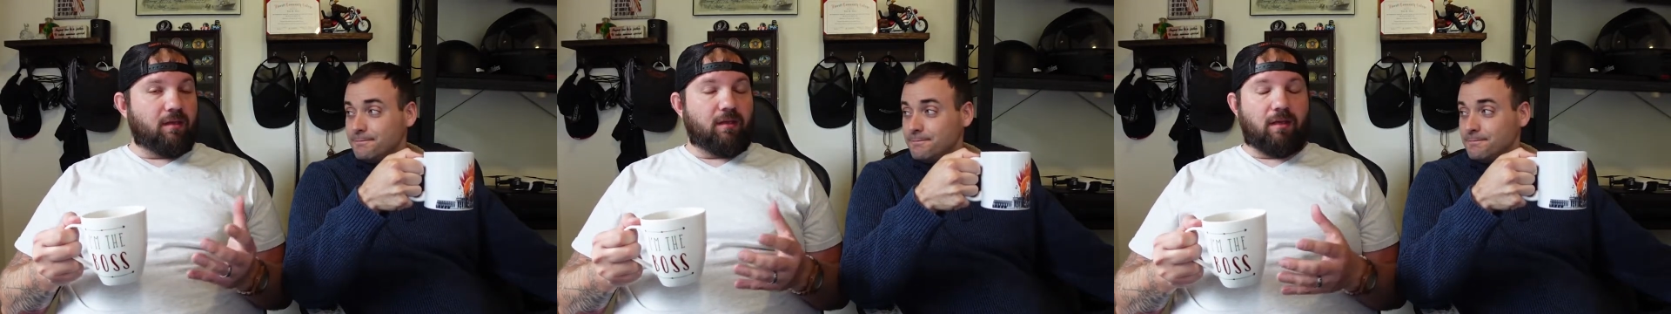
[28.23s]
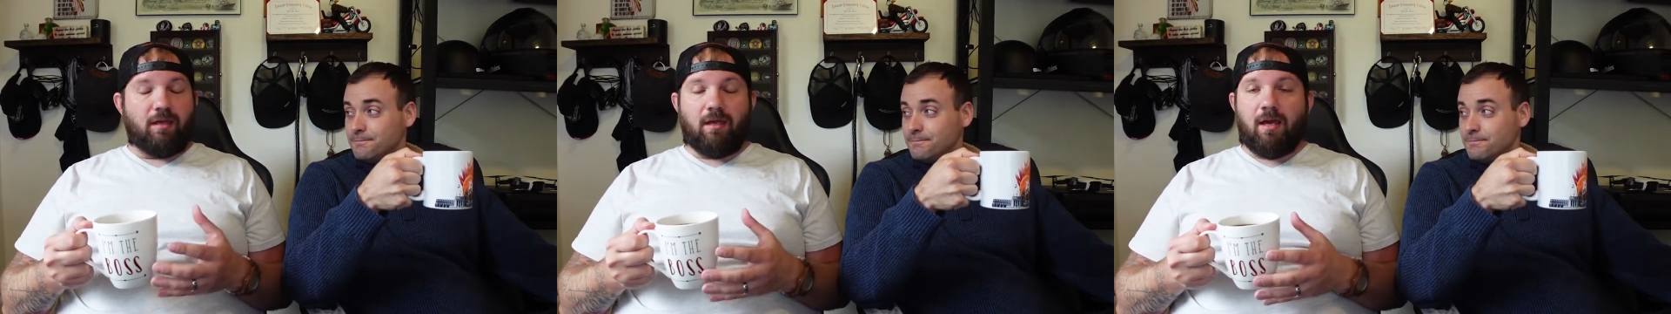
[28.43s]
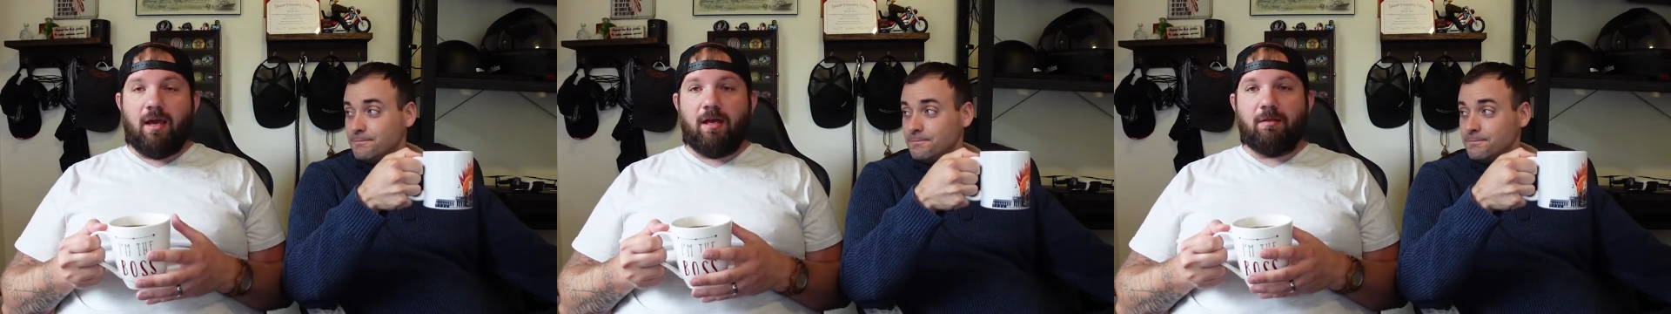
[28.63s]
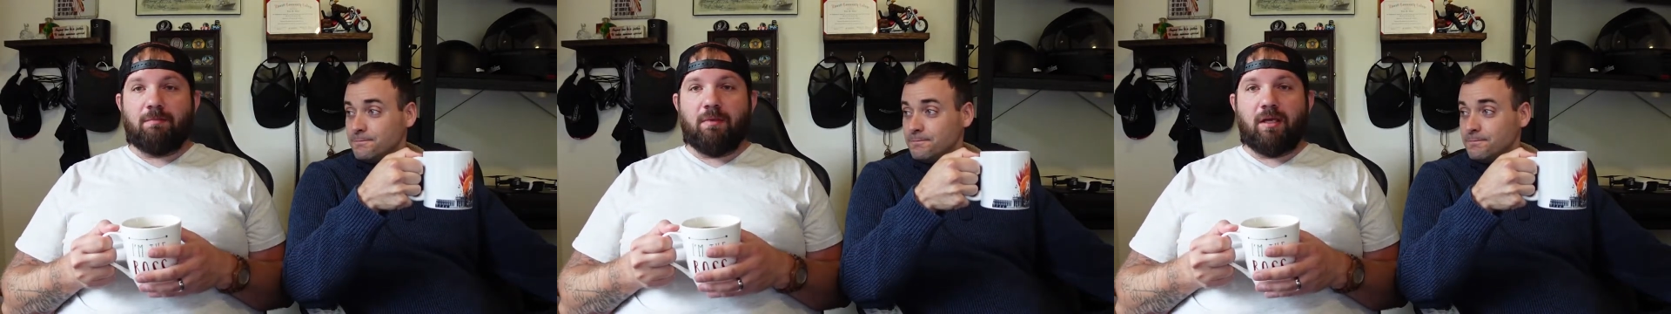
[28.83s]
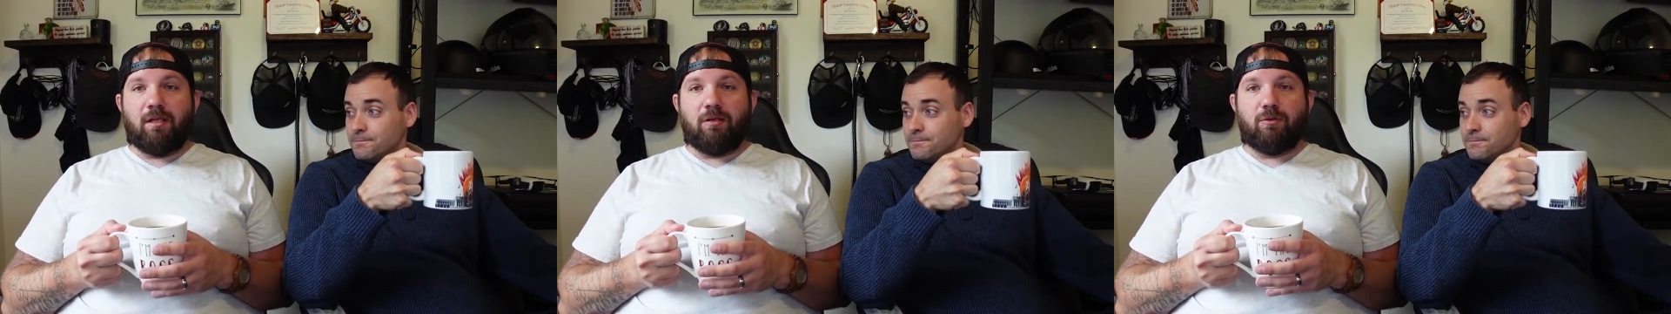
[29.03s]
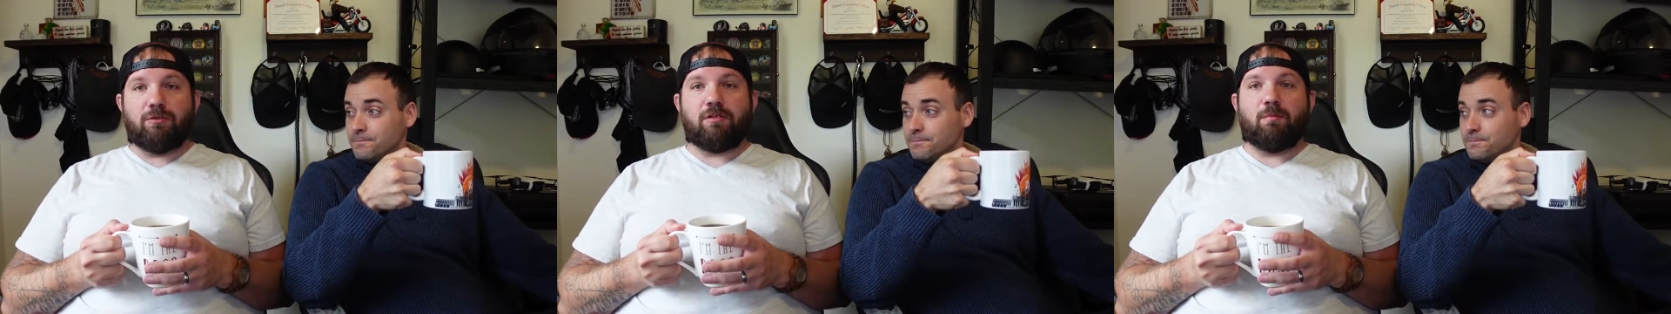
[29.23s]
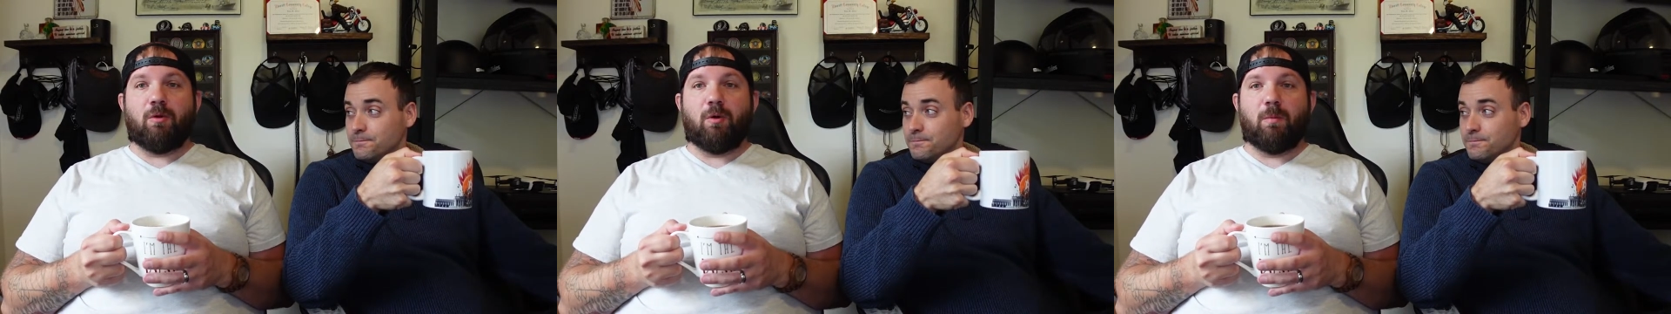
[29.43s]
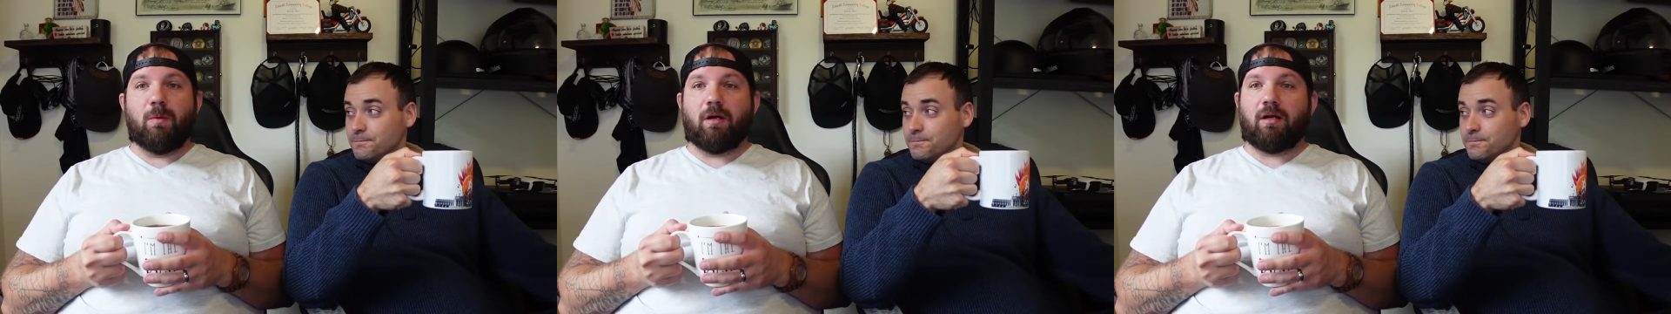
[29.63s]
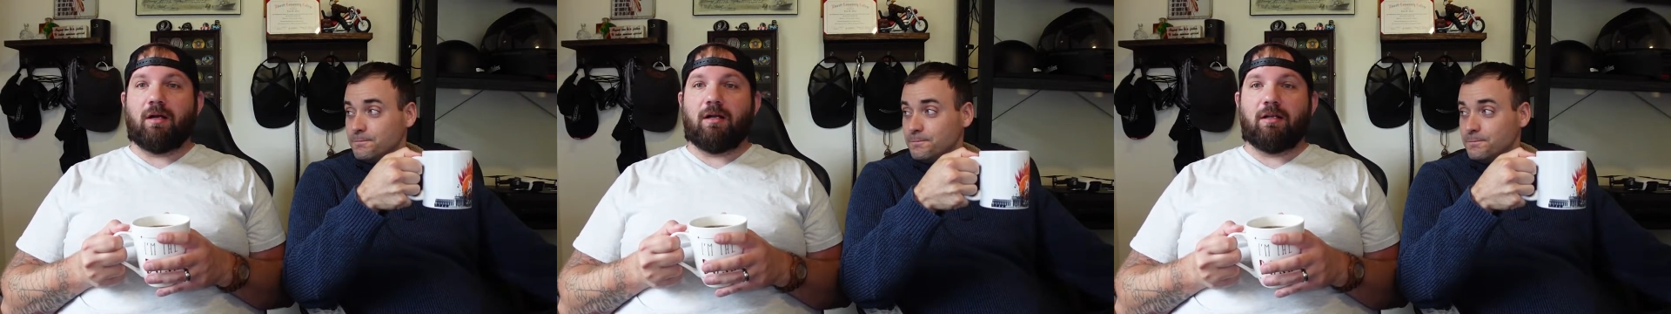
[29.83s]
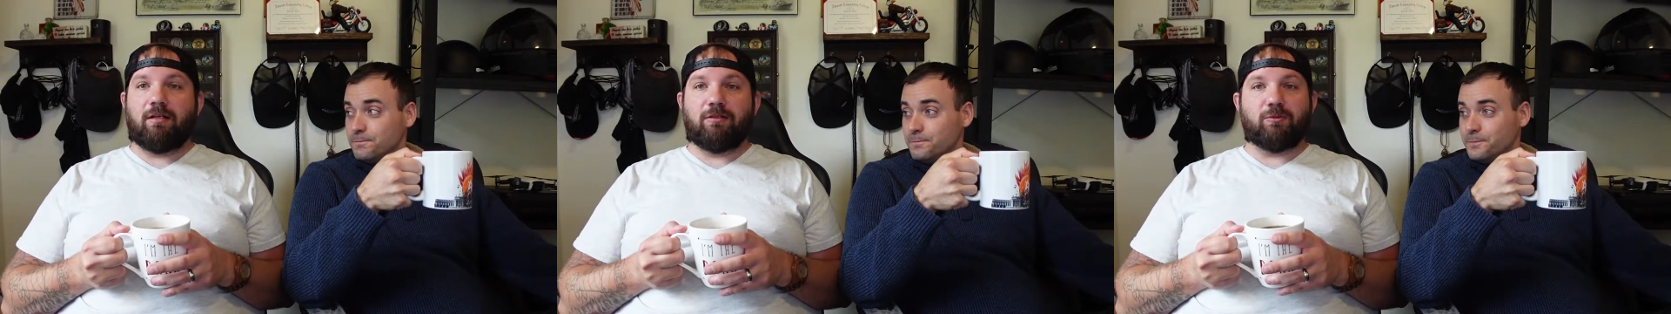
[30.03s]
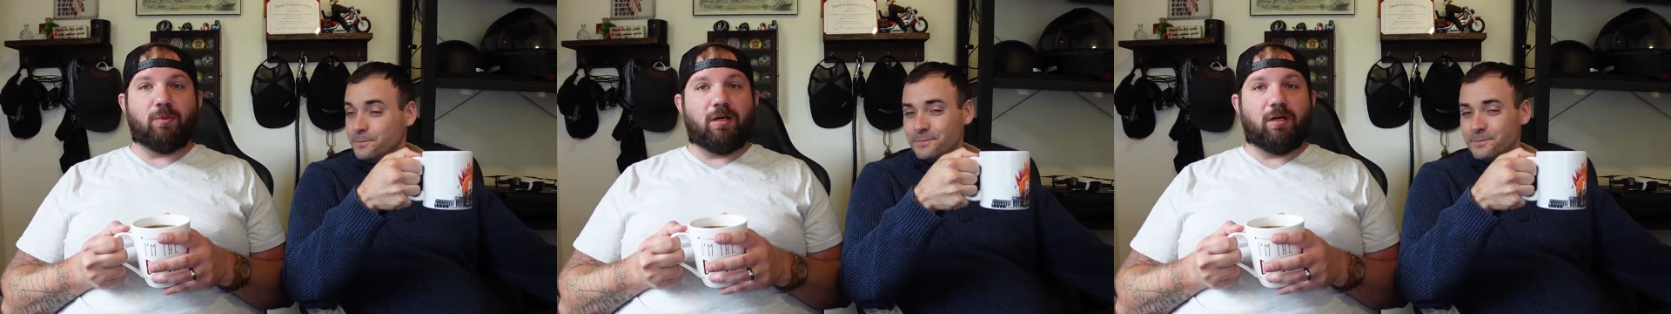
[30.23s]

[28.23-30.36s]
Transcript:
Speaker 1: he had me do some homework on it as